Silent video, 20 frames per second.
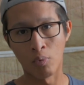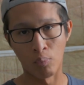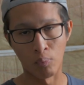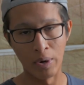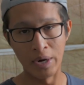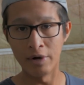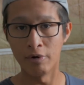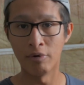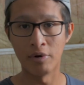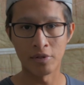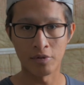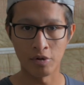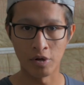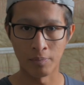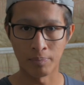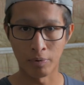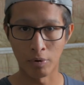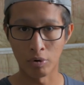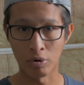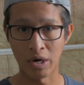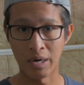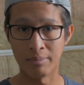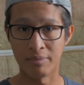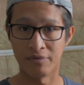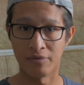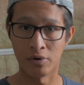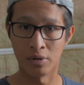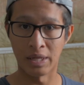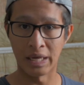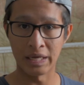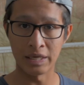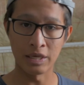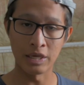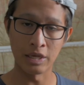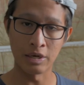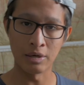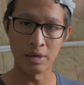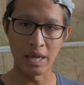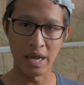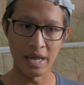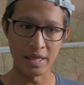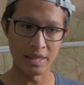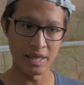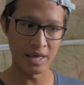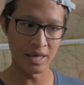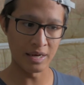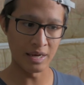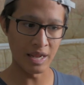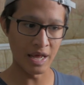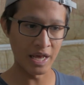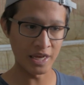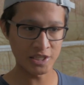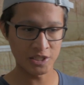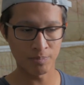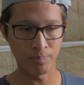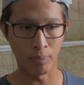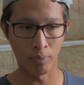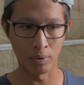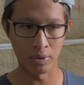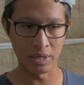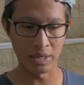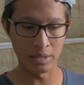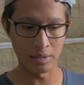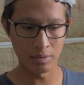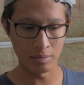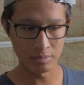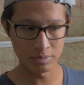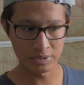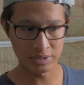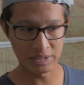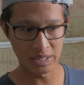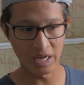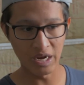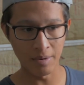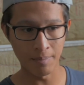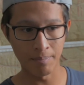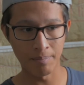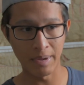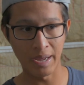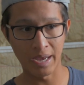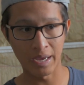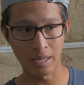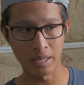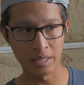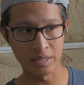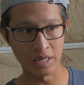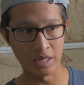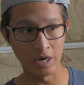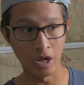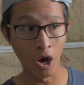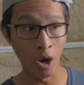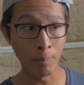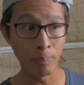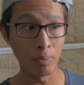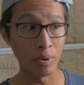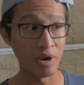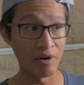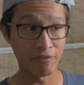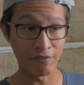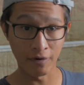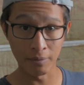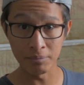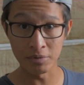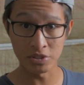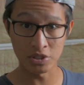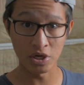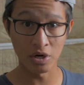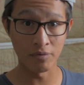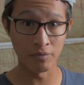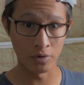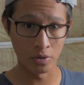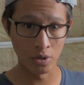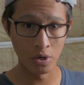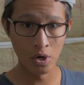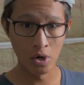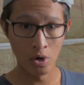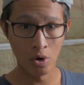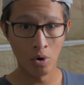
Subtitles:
render it through the program of your liking, and then export it, send it back, and then upload it from the server,